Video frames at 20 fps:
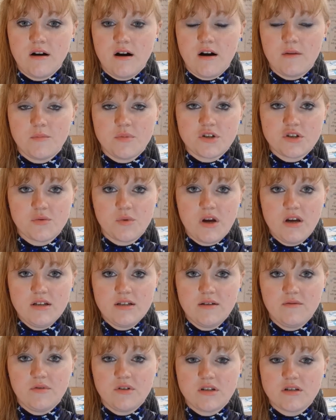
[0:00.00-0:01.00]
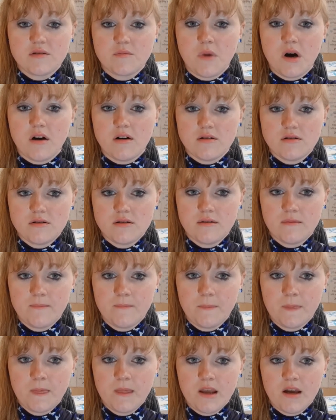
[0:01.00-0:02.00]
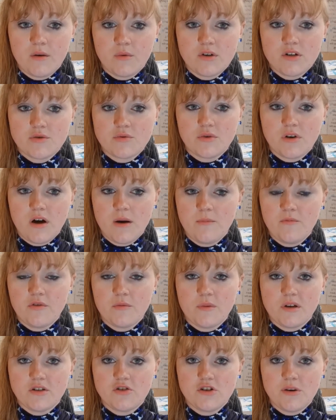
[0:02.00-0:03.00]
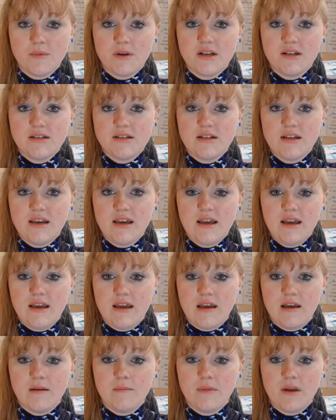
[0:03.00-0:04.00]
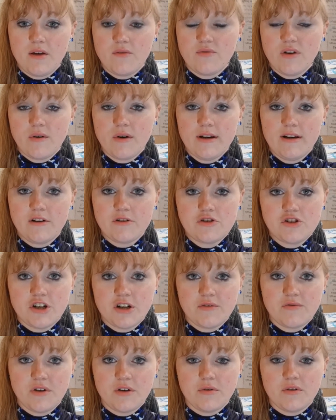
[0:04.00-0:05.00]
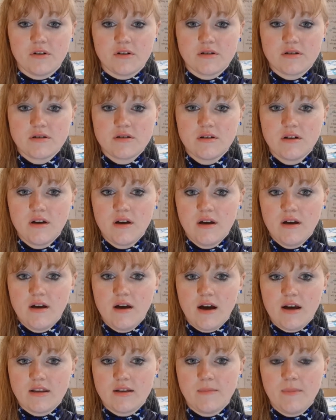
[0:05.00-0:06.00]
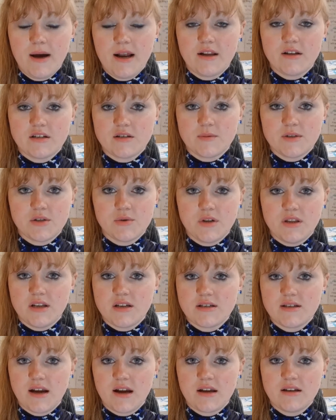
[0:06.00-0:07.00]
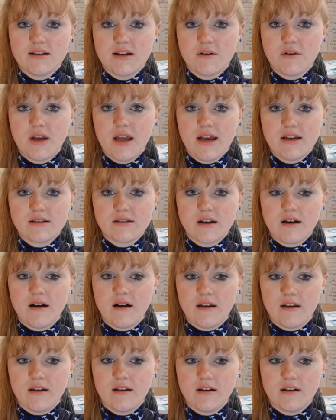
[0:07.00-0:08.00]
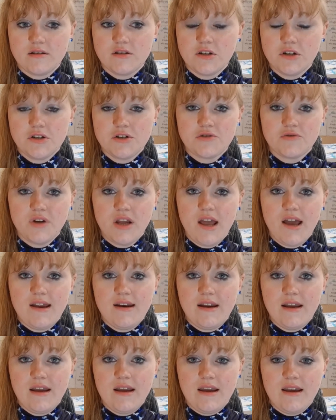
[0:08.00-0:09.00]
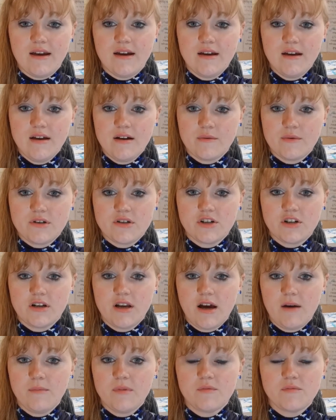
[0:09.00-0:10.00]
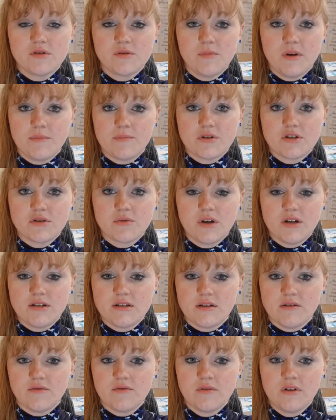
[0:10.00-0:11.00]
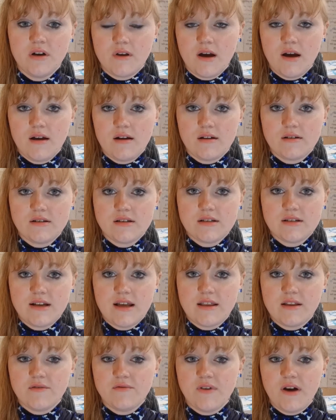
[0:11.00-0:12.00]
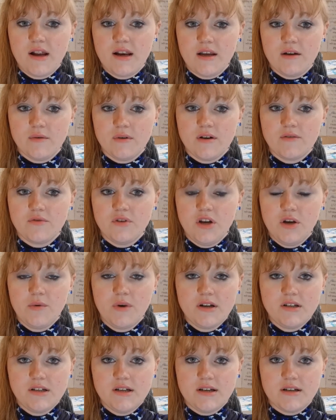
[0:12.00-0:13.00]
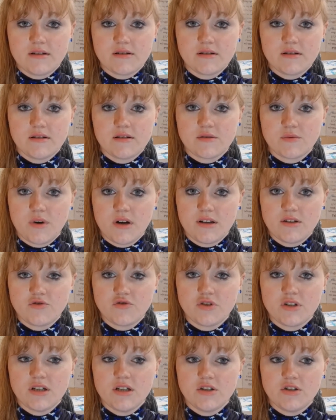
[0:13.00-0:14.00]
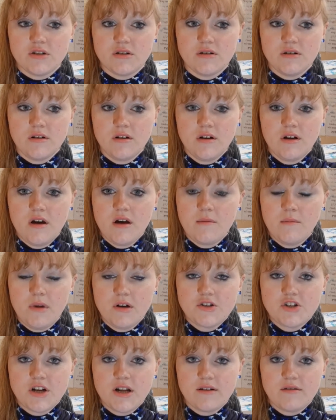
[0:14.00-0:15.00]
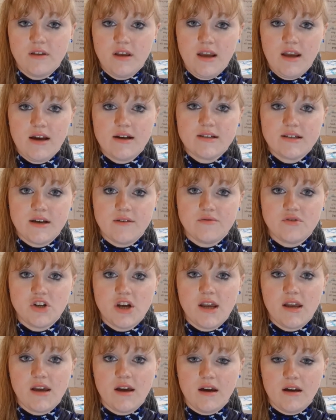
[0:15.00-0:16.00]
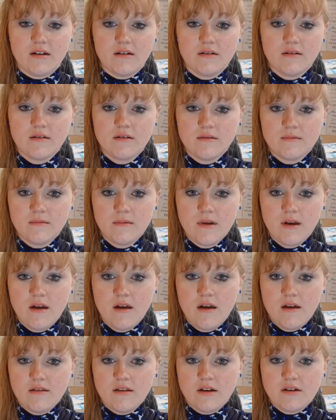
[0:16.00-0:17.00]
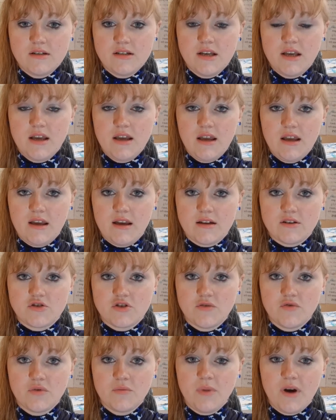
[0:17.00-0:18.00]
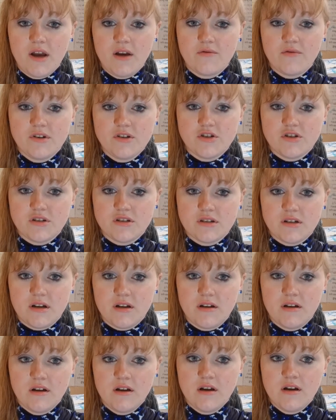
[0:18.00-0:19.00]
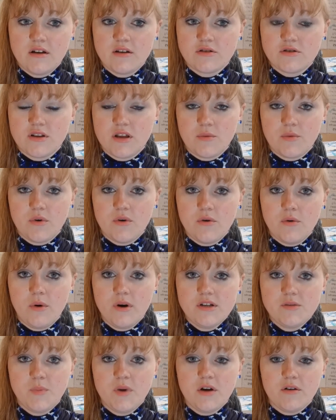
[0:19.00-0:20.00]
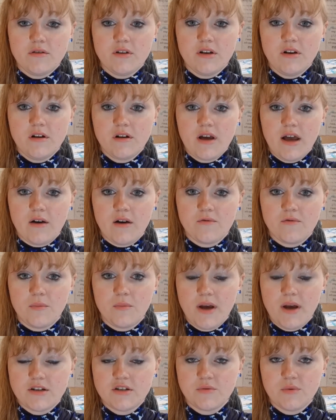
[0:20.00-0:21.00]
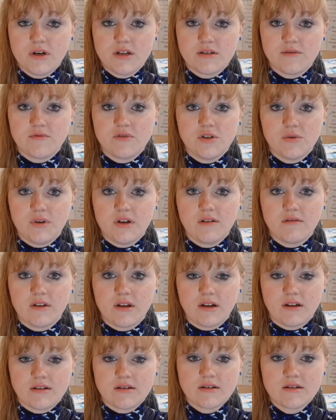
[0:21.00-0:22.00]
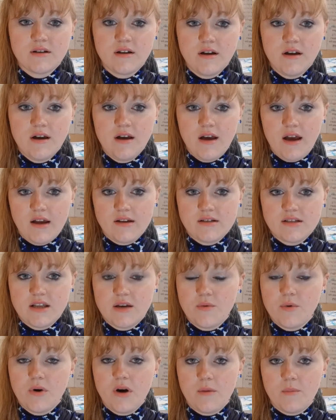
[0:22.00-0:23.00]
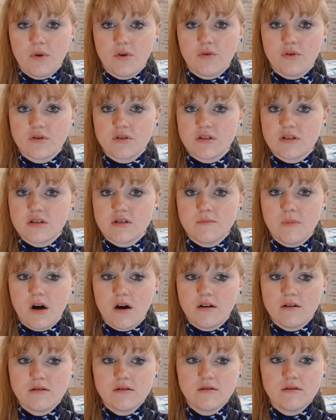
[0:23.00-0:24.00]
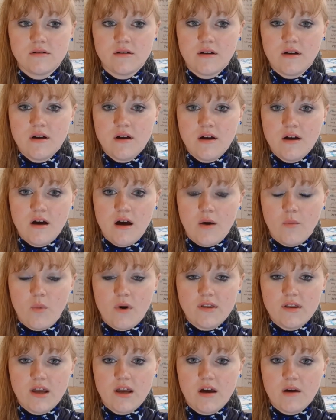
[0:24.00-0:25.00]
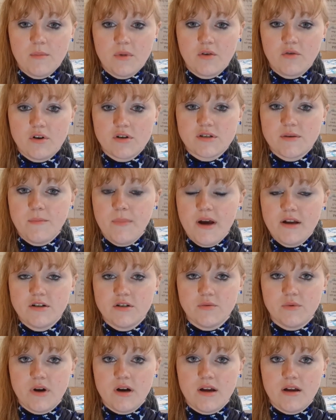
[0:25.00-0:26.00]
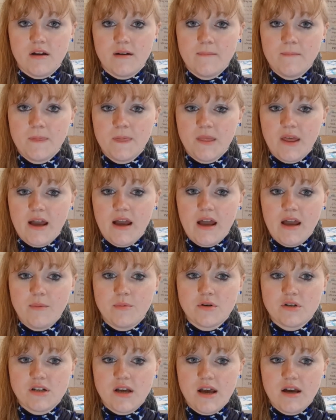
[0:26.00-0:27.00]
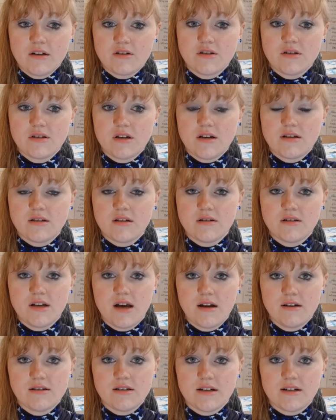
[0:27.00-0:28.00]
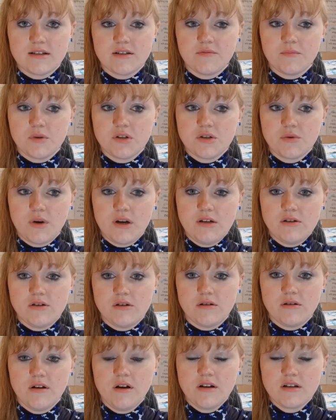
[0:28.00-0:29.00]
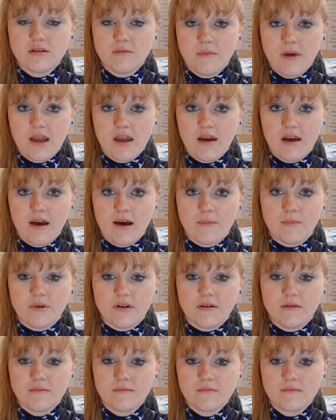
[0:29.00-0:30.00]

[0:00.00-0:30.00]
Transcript: are persuasive and smart, which will come from their dominant TE being very logic-focused, and the balance between the secondary SI and tertiary NE, which can help them to be persuasive and understand the value of new ideas as well as tradition, much like the ESFJ can. Their TE is driven by efficiency, so they will always be on the lookout for better ways of doing things, hence they will come across as smart. And when they come across a better way, they are able to exercise their tactics of persuasion to make it happen.